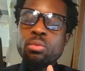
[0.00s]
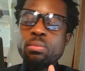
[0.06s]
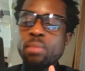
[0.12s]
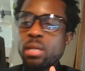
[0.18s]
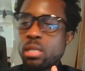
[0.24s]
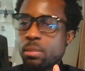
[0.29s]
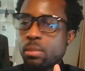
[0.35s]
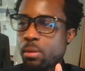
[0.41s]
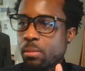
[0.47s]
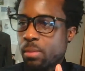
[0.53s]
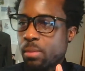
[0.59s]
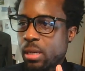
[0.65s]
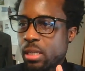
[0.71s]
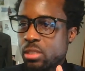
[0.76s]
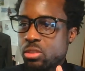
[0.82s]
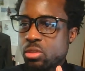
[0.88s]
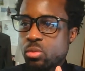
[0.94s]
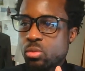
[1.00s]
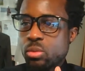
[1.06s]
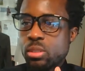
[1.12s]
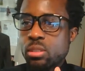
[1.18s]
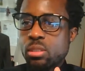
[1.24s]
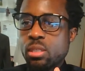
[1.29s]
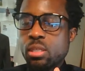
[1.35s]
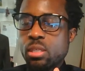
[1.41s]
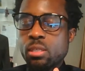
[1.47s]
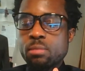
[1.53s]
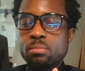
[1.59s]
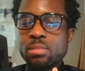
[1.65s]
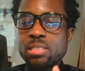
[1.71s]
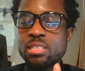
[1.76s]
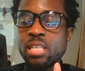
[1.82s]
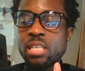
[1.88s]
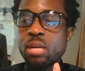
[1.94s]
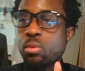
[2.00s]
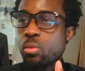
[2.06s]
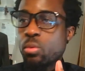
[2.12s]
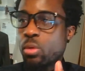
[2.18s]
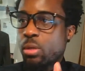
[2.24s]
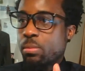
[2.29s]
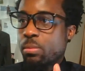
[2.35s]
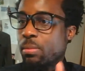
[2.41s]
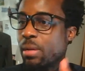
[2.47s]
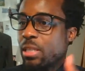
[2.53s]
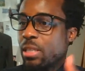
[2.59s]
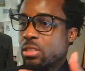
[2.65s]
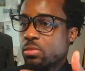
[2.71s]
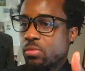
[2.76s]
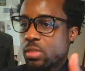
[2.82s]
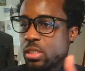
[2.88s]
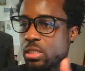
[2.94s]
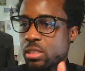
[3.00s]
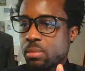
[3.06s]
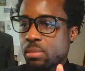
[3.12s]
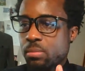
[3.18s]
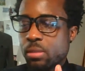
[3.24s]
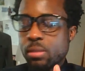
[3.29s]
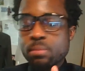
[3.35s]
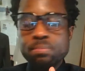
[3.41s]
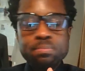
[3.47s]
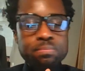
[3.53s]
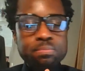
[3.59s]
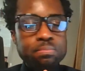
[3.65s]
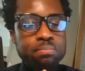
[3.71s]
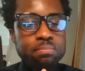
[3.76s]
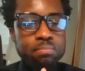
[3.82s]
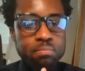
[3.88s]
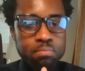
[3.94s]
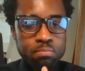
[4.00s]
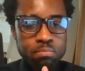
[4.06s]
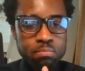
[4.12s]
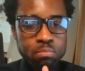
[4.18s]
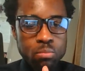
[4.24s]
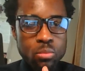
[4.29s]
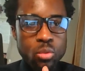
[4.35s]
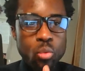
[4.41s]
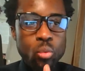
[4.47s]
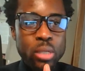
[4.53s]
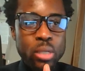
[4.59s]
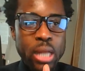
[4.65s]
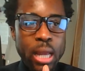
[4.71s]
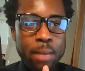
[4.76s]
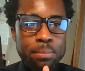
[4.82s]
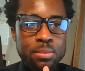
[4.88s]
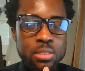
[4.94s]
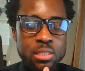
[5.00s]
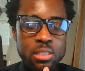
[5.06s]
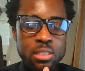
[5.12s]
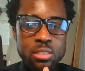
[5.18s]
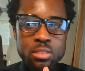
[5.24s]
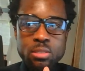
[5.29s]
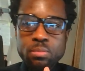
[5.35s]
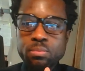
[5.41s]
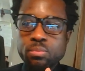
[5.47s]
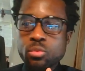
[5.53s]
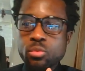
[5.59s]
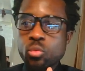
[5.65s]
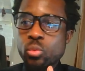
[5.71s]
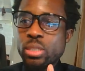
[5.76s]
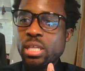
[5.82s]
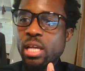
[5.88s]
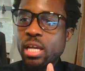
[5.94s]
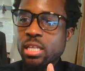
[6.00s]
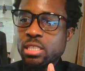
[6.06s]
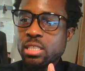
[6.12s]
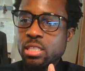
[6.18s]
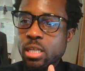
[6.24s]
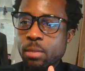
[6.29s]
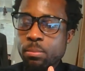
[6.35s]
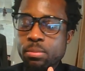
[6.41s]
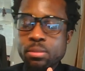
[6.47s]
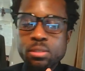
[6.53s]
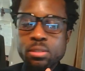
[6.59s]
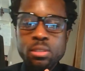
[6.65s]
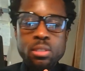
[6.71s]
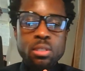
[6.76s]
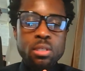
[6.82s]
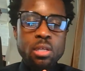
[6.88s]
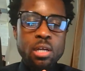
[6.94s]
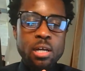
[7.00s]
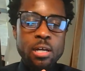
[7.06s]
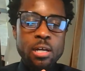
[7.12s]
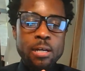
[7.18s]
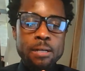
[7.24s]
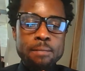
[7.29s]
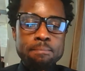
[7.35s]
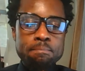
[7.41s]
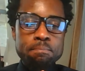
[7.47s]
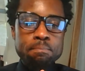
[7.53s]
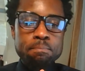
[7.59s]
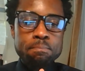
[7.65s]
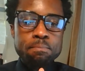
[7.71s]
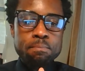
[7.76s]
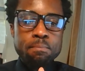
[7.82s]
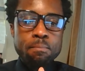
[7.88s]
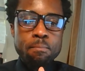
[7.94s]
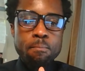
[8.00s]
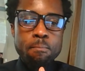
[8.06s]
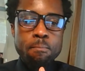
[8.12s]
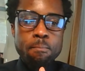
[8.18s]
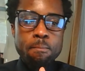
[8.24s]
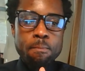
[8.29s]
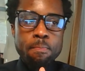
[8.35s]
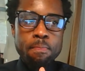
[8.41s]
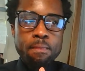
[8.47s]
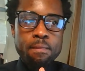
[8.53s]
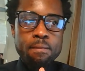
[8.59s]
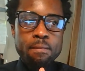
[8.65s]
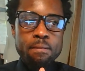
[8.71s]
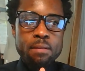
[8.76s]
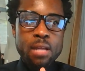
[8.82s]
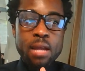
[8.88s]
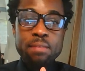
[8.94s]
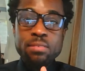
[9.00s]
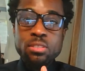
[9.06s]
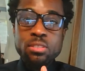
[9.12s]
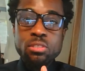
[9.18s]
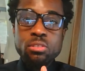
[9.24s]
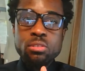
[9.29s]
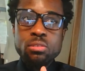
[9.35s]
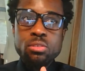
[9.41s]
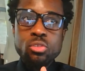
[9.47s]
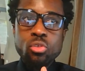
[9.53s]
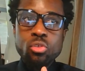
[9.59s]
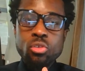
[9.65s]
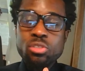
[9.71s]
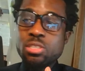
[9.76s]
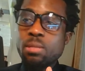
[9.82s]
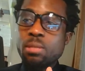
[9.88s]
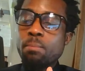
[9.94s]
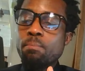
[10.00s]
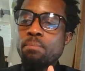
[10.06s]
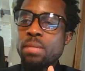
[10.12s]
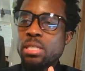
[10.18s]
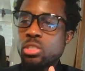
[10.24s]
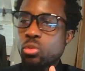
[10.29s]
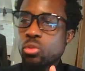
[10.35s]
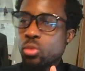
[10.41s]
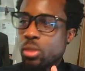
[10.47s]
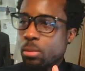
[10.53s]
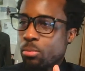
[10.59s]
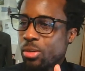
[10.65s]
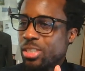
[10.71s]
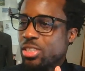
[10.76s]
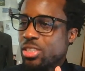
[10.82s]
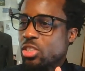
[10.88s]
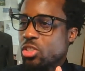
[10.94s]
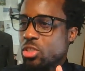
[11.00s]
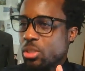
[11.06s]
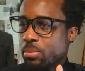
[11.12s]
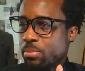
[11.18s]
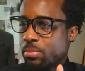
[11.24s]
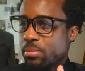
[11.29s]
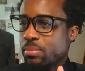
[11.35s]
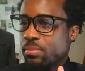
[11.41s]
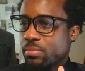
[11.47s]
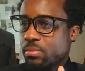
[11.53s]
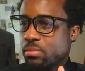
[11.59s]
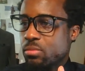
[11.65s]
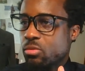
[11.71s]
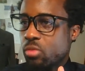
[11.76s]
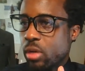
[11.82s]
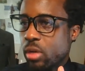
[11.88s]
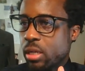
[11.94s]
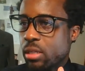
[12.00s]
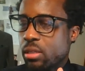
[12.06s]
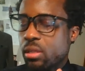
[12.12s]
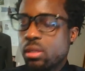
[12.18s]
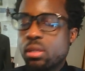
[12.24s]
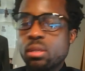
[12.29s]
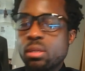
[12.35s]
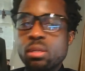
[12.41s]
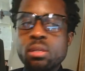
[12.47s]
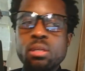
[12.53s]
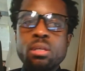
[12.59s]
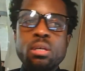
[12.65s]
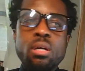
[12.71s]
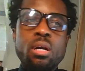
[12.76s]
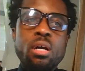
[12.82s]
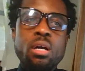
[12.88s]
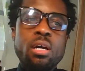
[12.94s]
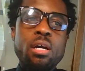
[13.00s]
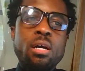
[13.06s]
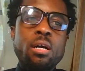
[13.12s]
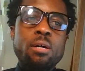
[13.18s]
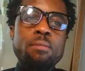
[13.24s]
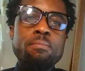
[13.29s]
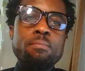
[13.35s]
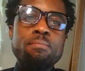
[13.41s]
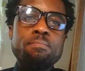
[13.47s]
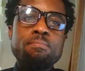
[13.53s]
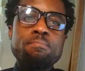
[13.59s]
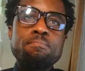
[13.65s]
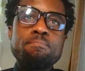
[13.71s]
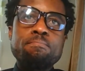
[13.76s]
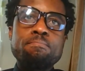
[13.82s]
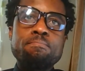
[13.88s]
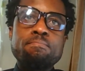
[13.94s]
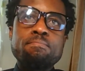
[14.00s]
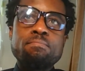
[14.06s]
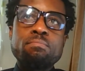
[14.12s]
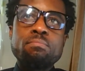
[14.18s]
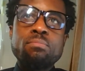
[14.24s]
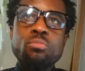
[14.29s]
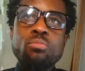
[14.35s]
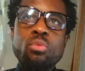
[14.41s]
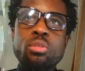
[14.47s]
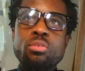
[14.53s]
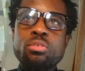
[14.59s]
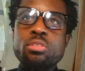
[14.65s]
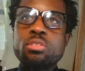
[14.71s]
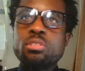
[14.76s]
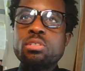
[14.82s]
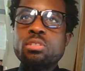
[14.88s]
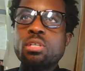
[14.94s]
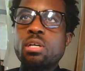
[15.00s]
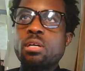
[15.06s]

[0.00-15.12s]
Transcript: make up our minds or we decide we want to be masterful at something, what happens is we end up um, having to sort of submit to an apprenticeship, right? Um, Whether it's